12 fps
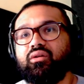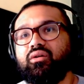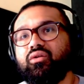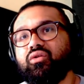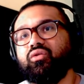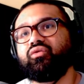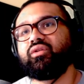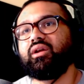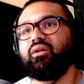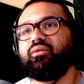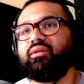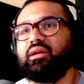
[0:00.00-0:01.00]
your chosen
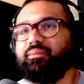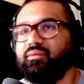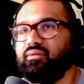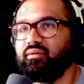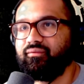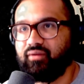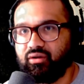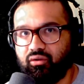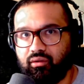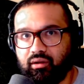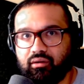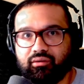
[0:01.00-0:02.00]
arrow tips to
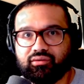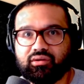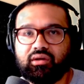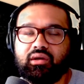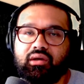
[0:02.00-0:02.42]
finish the arrows,